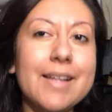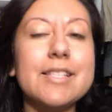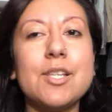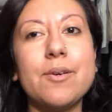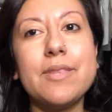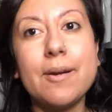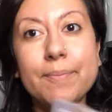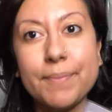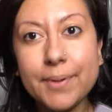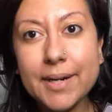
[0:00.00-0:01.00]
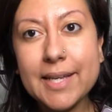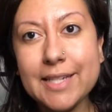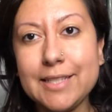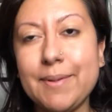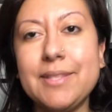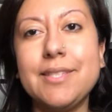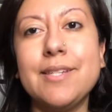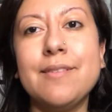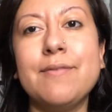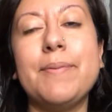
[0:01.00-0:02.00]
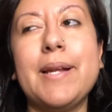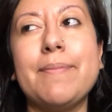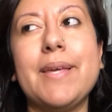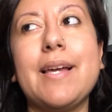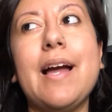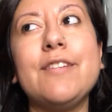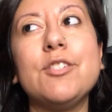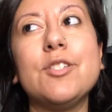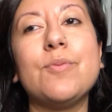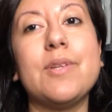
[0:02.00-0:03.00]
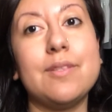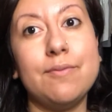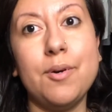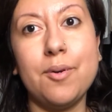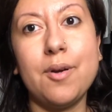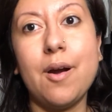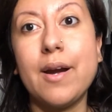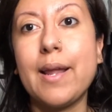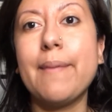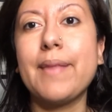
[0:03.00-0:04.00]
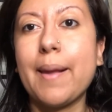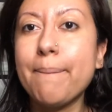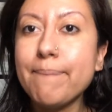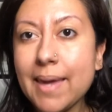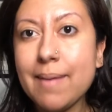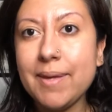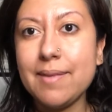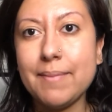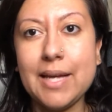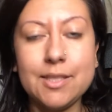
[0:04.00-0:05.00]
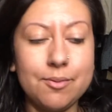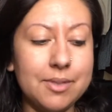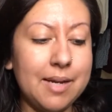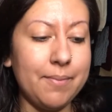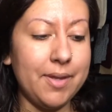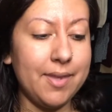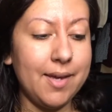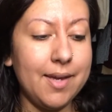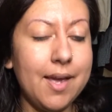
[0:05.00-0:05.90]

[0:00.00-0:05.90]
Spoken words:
So they're pretty expensive, but I'm like, I just want the photo card and like maybe the mask will come with it.